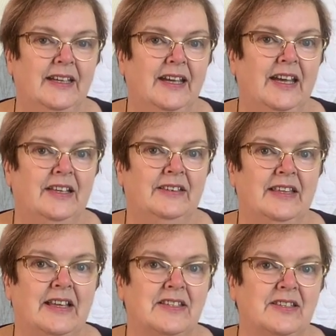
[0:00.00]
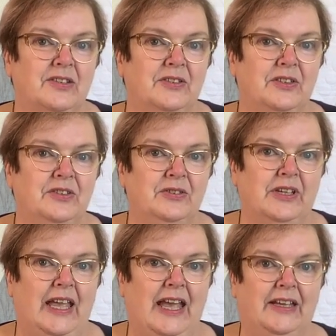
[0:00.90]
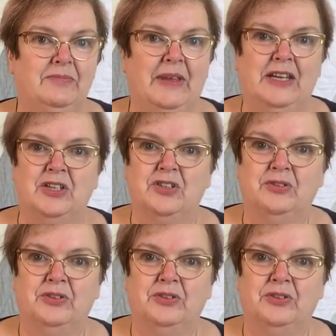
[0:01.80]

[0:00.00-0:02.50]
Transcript: and that's so that you can make sure